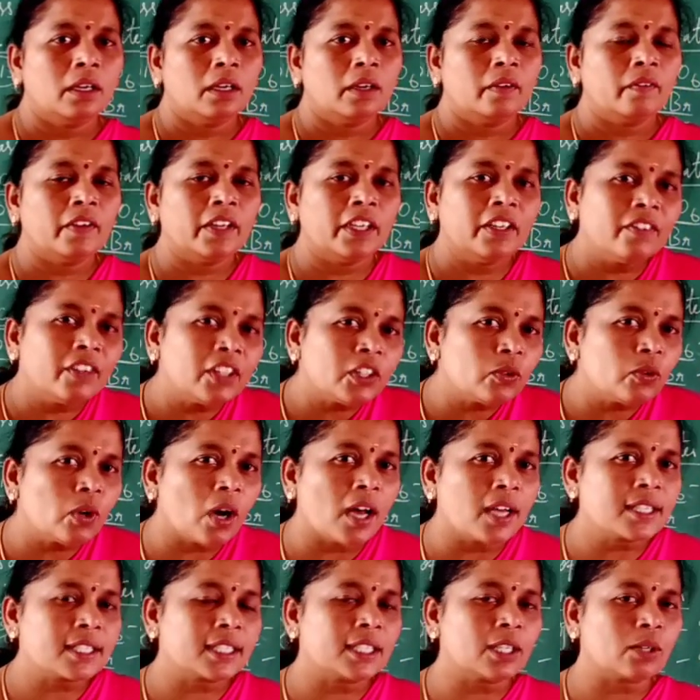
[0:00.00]
Whenever you
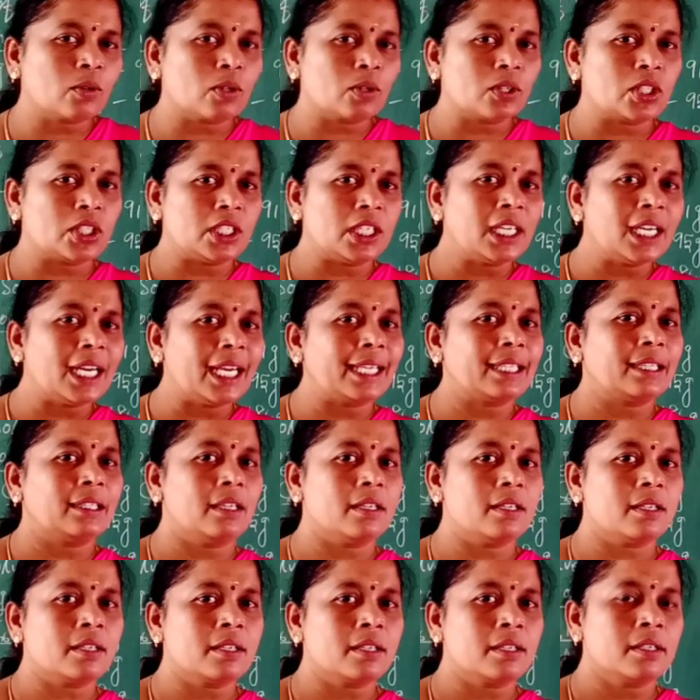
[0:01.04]
ask the question like
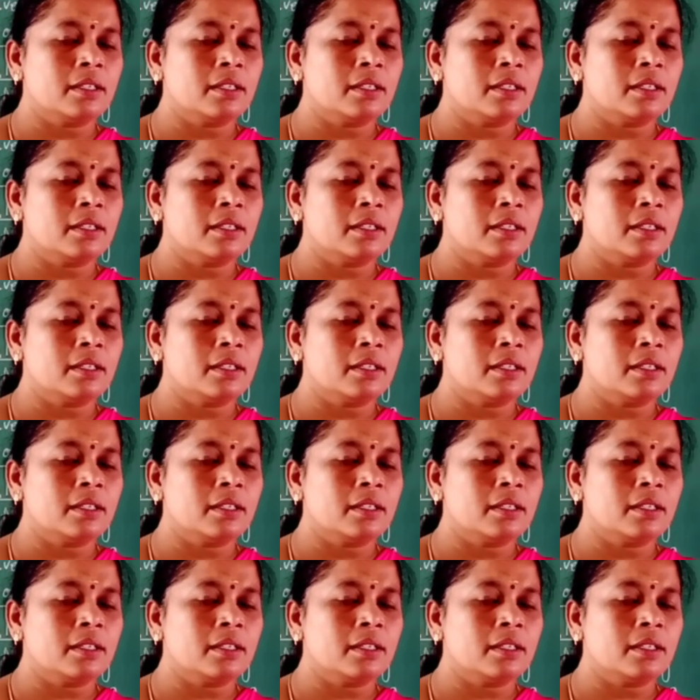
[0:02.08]
this,